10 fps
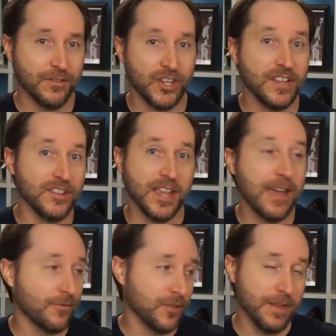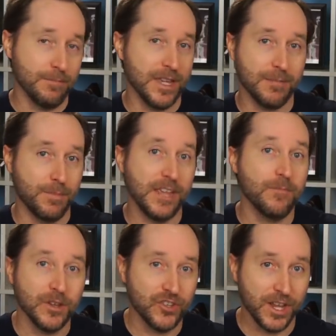of chasing after that big
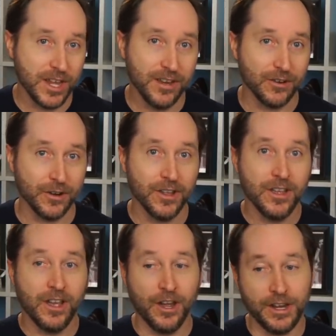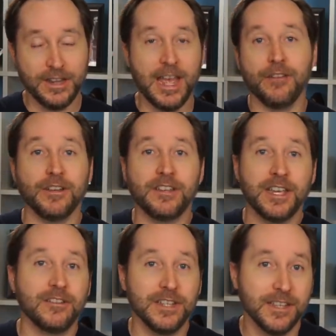beef machine or hunting down and
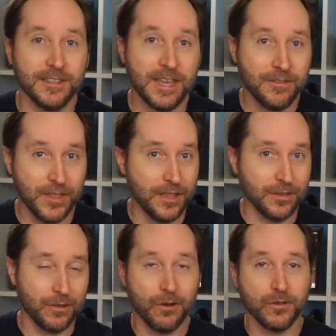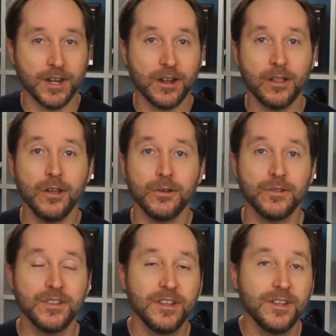killing that thing that grows our
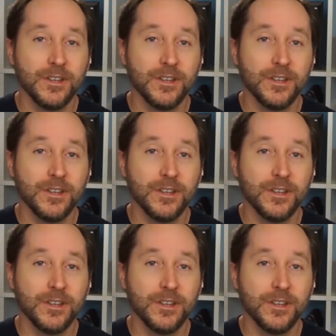clothes,